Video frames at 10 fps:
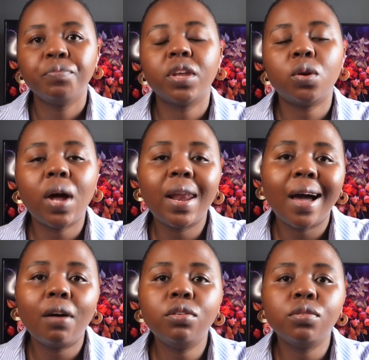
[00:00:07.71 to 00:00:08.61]
that will
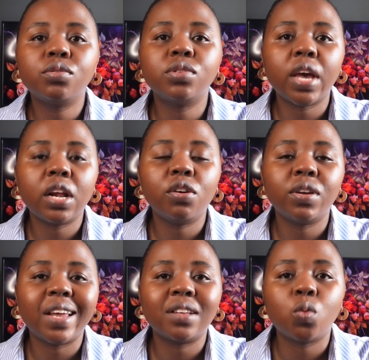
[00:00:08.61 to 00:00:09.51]
allow you to tackle your
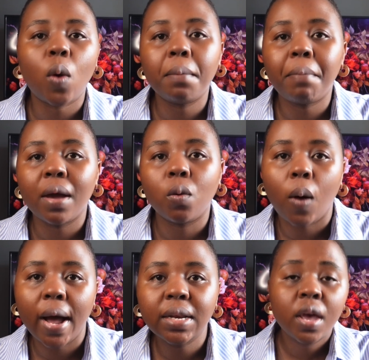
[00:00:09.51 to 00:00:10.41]
debts one by
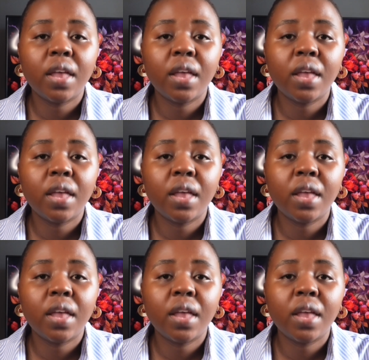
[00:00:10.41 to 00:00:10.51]
one.